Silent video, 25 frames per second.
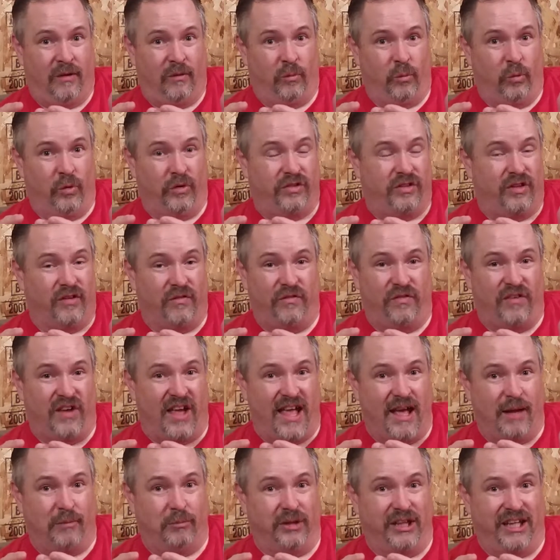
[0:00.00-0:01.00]
with the
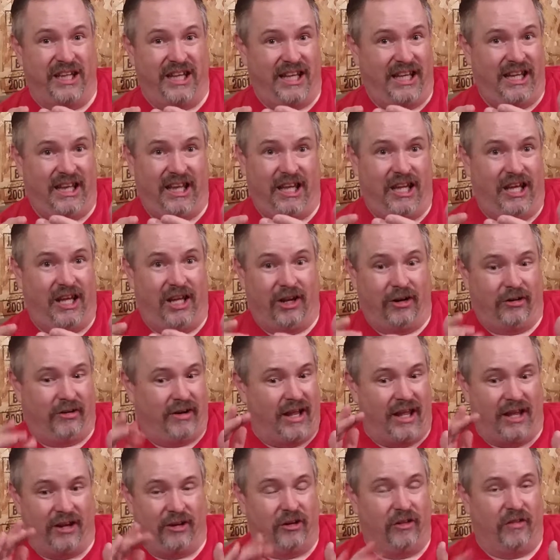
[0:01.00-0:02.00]
family you need or
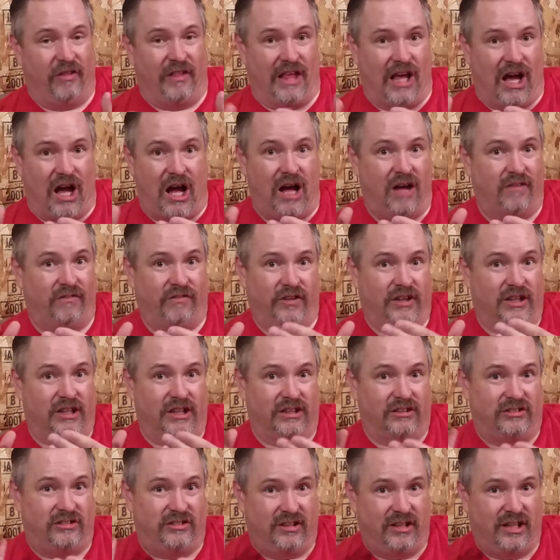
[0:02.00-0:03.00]
head to the
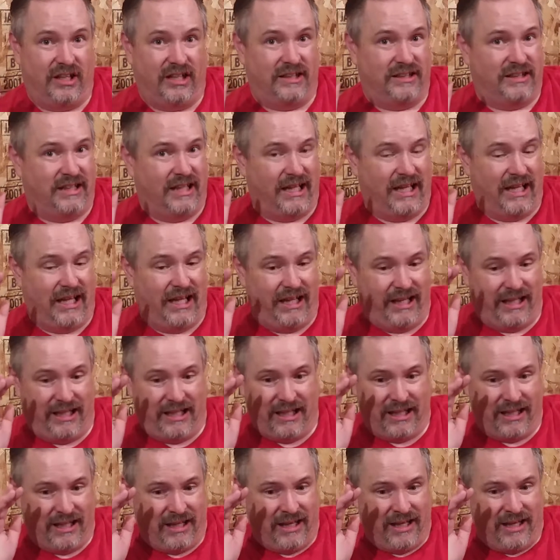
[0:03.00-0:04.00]
office. They
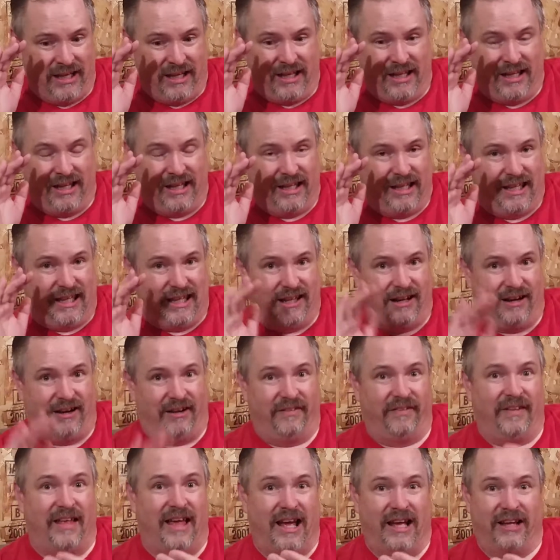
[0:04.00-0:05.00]
get
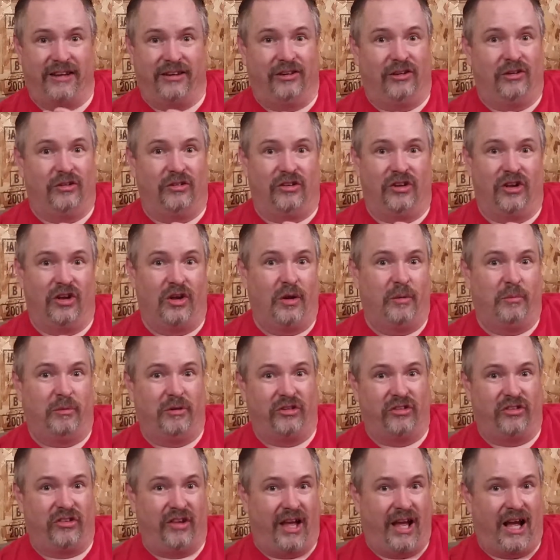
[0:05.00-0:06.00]
on that YouTube
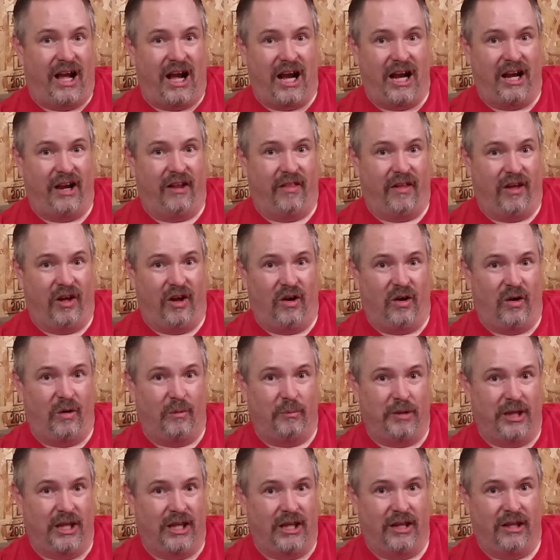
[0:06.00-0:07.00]
and say hi to the
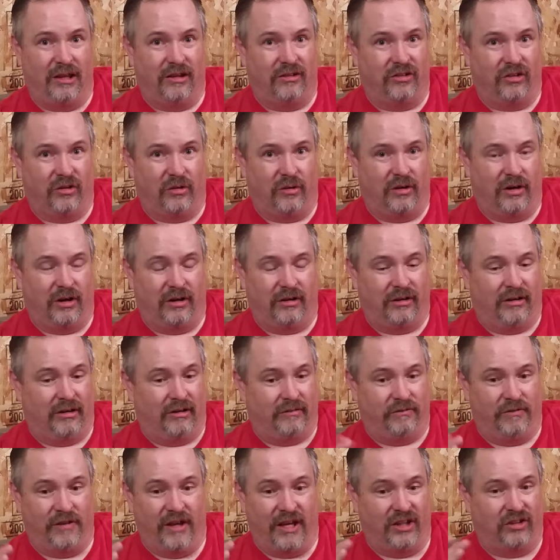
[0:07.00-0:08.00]
homies
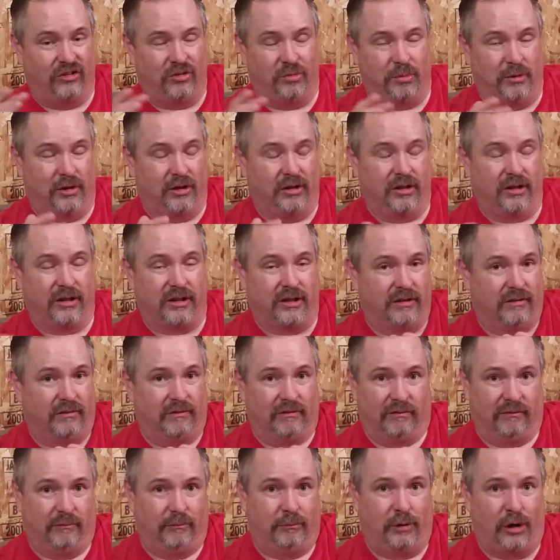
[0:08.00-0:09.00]
or Facebook,
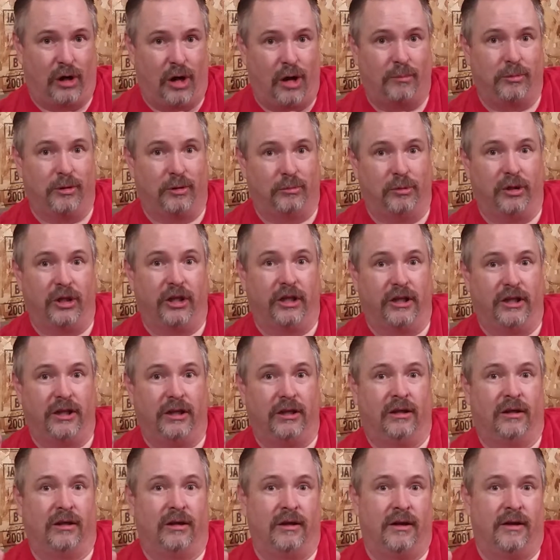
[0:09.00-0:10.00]

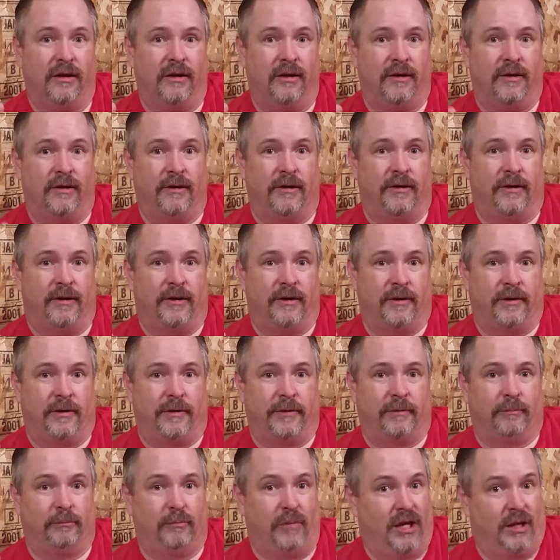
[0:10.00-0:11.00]
probably.
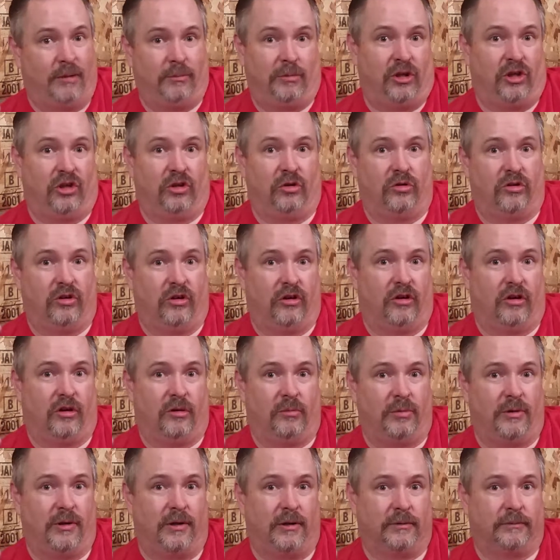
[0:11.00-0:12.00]
Maybe
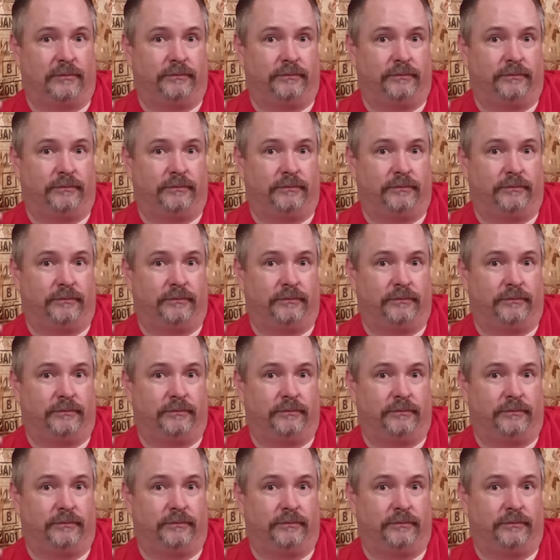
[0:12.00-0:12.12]
YouTube.